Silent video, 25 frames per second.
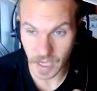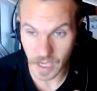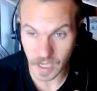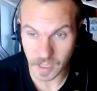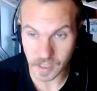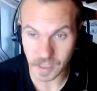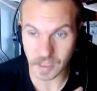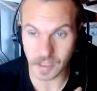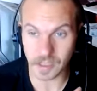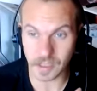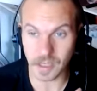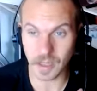
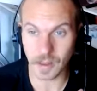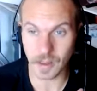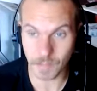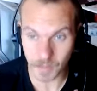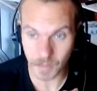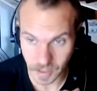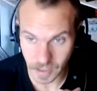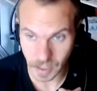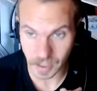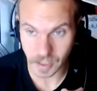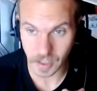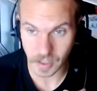cases to the
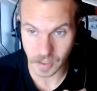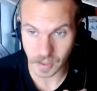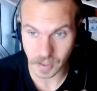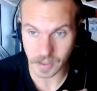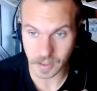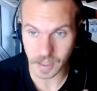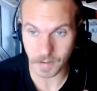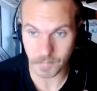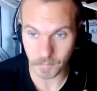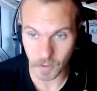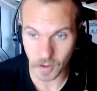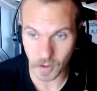
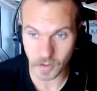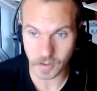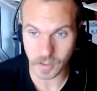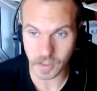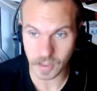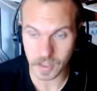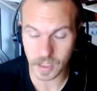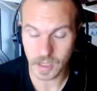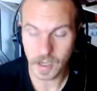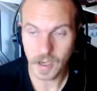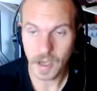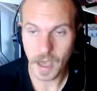positions that
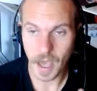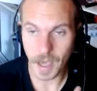most